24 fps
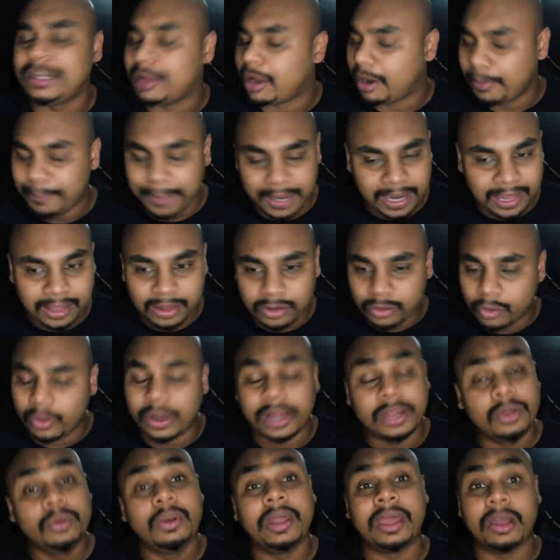I'll be like, yo, are
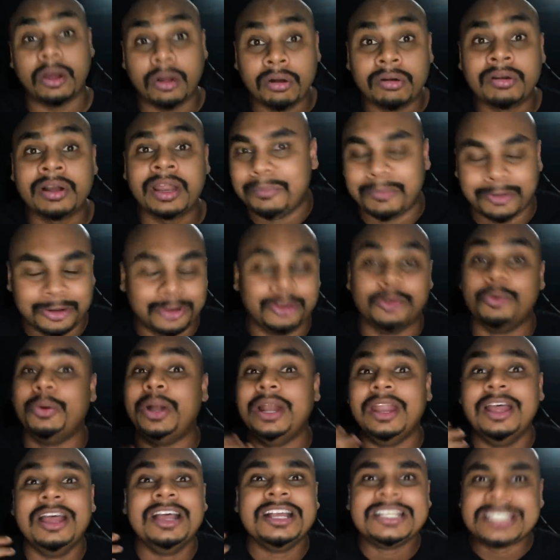you like alright? Do you want
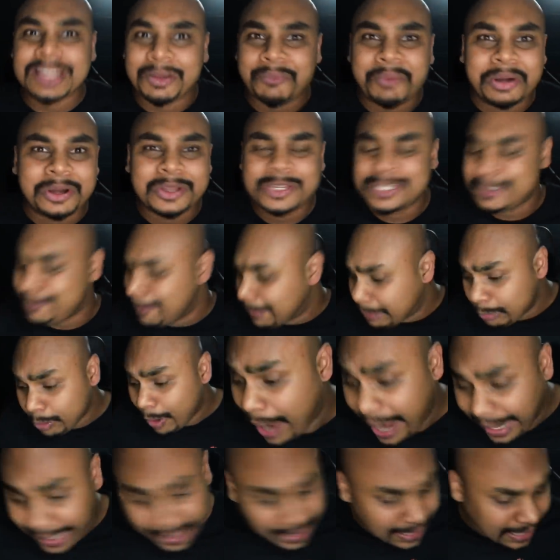someone to speak to?
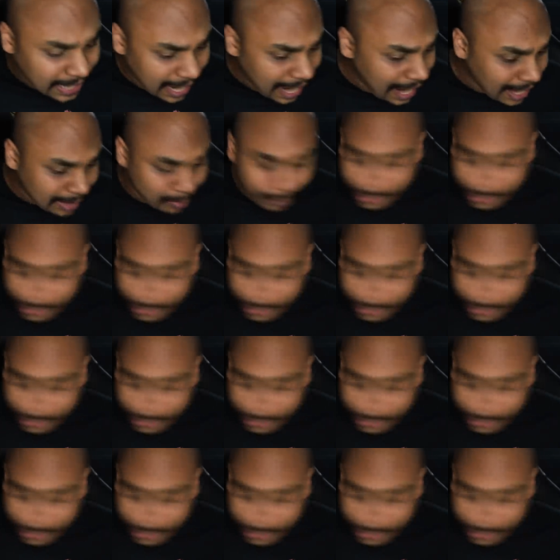I can't.